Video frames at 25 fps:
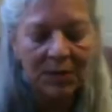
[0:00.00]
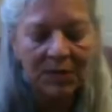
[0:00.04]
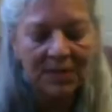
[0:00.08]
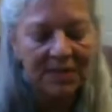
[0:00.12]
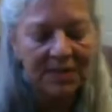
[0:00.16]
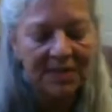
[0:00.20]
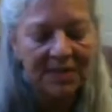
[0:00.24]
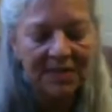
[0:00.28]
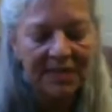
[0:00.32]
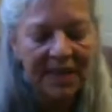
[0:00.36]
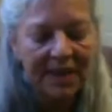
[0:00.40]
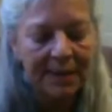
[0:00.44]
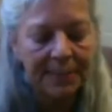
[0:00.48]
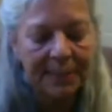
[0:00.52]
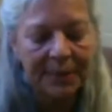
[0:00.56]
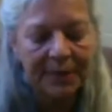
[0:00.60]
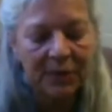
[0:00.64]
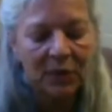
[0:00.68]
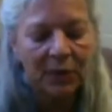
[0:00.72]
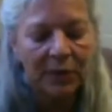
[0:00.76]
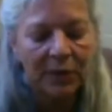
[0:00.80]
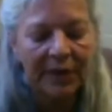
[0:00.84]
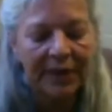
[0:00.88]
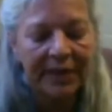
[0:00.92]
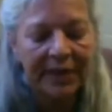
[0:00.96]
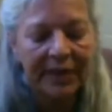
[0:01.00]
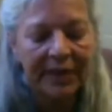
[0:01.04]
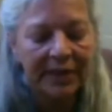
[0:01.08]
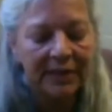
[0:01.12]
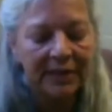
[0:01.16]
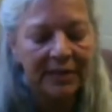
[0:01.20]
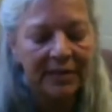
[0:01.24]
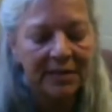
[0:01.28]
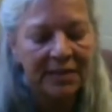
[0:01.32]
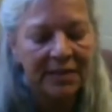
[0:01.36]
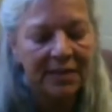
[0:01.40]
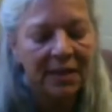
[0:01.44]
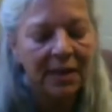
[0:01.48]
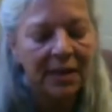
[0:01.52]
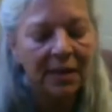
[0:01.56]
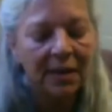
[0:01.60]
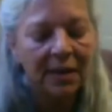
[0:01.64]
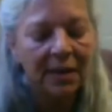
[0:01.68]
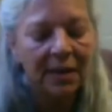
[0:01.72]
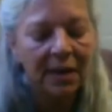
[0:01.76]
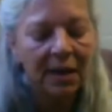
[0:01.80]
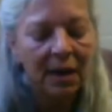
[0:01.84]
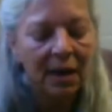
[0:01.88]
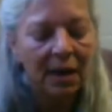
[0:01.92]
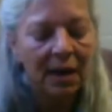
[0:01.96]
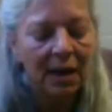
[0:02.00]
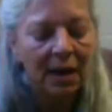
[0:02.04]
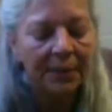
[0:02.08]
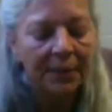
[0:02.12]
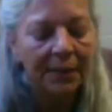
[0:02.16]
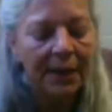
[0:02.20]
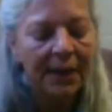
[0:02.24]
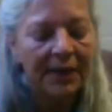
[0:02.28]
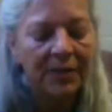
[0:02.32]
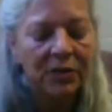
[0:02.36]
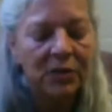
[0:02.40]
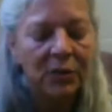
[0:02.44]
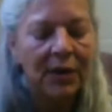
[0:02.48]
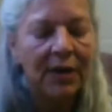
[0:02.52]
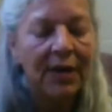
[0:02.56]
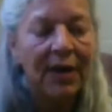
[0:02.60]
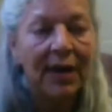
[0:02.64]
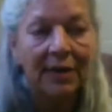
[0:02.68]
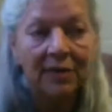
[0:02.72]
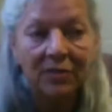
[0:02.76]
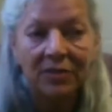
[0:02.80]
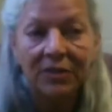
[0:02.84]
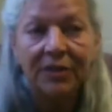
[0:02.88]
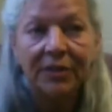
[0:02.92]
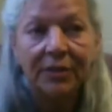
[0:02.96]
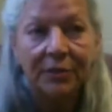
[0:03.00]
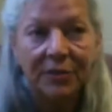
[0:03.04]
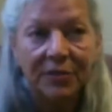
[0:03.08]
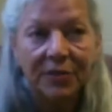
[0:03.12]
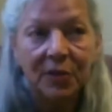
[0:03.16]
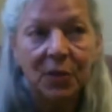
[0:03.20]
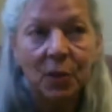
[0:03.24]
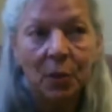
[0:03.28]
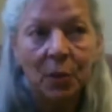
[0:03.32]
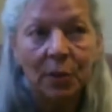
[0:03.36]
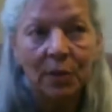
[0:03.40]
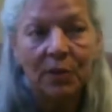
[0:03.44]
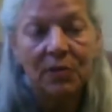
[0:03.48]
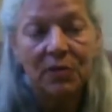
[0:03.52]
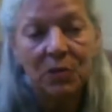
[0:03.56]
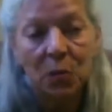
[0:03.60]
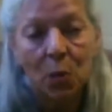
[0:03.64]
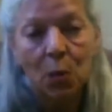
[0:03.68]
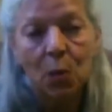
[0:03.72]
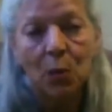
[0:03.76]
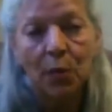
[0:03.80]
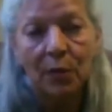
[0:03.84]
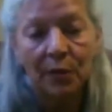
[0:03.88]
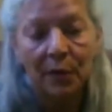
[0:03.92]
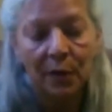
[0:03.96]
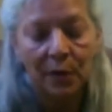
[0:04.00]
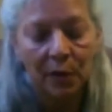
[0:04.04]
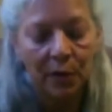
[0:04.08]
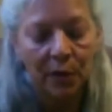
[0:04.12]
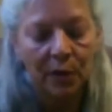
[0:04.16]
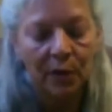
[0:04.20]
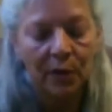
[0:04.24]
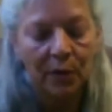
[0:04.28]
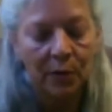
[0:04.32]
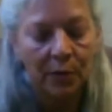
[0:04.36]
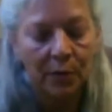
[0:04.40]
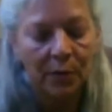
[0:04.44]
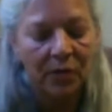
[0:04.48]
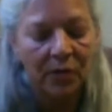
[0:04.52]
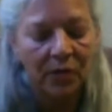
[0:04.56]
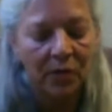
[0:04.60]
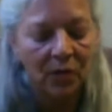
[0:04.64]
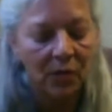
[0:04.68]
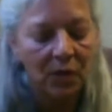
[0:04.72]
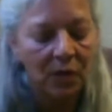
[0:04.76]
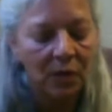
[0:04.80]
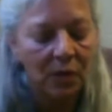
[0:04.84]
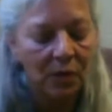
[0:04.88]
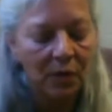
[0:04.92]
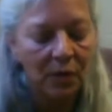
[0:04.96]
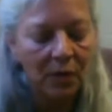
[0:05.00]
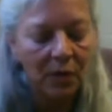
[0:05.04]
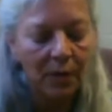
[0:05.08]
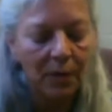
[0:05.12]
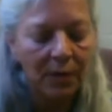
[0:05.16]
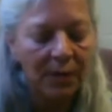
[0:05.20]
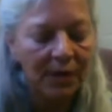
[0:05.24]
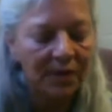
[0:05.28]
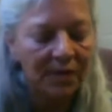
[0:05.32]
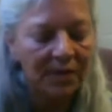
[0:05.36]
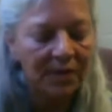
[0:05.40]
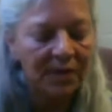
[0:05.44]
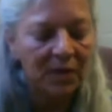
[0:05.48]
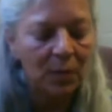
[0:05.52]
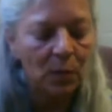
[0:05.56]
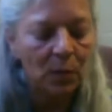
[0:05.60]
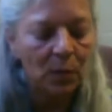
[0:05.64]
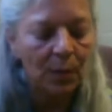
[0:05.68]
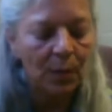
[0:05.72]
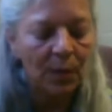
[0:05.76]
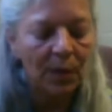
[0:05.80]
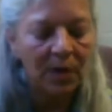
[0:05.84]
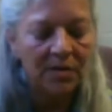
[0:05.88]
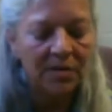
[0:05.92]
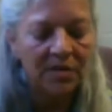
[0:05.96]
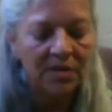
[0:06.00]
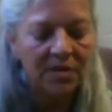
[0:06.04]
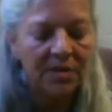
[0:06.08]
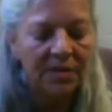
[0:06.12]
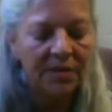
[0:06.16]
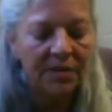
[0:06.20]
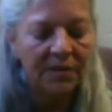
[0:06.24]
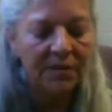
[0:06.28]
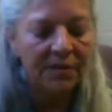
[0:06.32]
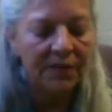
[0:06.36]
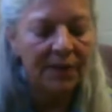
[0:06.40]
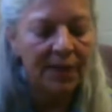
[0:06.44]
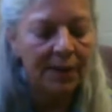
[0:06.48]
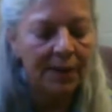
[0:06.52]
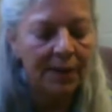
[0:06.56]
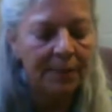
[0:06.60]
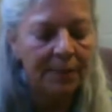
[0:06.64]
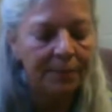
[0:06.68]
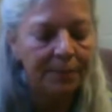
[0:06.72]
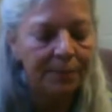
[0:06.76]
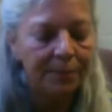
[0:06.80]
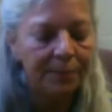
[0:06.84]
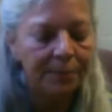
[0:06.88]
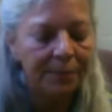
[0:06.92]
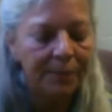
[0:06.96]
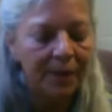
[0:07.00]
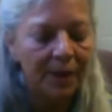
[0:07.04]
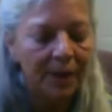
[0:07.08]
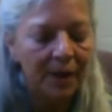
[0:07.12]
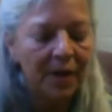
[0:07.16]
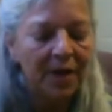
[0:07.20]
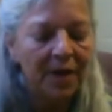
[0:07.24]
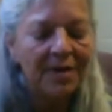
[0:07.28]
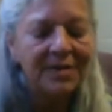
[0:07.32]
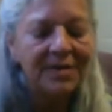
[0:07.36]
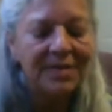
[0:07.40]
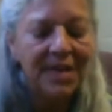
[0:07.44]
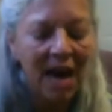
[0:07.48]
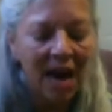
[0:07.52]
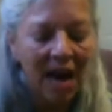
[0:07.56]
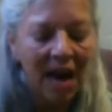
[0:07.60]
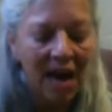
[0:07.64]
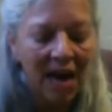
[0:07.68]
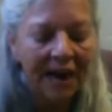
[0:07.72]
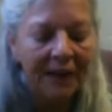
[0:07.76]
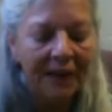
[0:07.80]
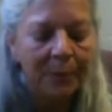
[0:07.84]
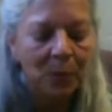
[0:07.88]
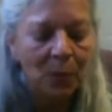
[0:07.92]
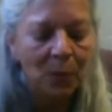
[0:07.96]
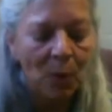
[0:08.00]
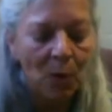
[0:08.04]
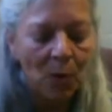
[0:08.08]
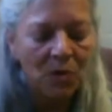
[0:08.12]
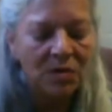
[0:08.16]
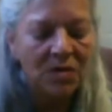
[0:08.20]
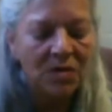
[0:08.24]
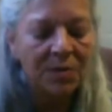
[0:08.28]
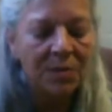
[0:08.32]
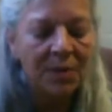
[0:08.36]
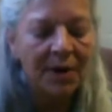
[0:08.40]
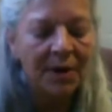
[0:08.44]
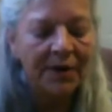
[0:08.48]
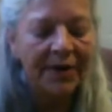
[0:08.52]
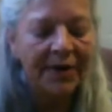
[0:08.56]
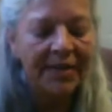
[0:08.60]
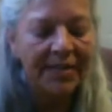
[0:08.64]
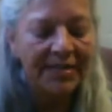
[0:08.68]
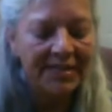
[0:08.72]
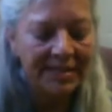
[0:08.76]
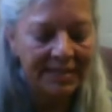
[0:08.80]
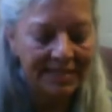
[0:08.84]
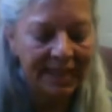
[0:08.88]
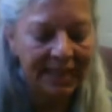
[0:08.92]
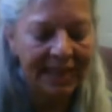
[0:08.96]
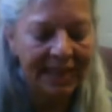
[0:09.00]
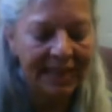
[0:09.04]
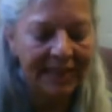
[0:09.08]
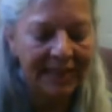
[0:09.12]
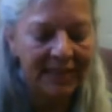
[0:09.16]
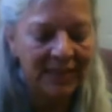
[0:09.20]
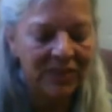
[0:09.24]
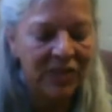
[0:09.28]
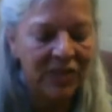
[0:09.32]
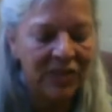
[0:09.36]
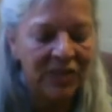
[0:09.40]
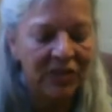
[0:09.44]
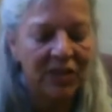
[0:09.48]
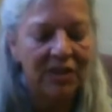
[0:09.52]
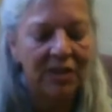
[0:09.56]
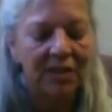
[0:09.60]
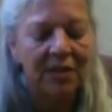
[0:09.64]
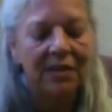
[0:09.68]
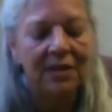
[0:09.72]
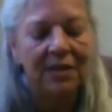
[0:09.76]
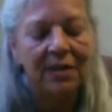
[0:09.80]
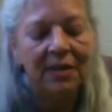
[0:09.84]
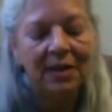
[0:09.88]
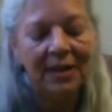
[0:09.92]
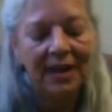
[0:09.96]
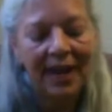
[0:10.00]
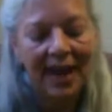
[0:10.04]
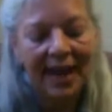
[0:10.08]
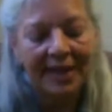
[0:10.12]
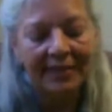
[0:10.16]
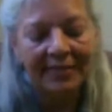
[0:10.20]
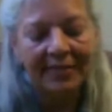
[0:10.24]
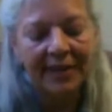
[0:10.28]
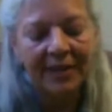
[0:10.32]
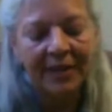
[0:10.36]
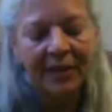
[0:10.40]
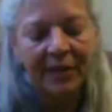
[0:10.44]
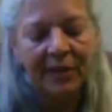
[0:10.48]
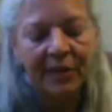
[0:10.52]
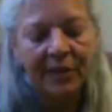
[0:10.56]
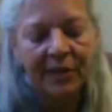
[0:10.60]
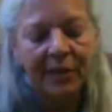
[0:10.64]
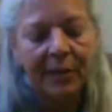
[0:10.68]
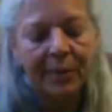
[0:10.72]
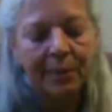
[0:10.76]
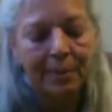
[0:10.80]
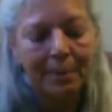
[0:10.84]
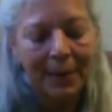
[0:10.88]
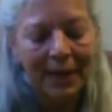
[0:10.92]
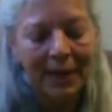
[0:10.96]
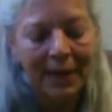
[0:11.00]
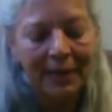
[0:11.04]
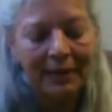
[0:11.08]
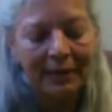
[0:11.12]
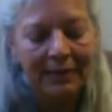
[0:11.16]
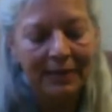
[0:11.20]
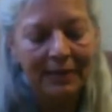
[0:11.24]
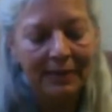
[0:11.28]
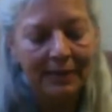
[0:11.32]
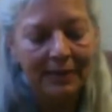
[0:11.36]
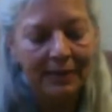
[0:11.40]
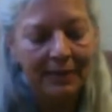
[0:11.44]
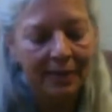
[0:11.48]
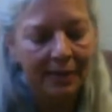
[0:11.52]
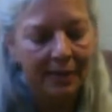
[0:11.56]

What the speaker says: it's the same ingredients, and you can actually use the oils or the herbs, but it's equal parts of thyme, rosemary, sage, lavender, mint,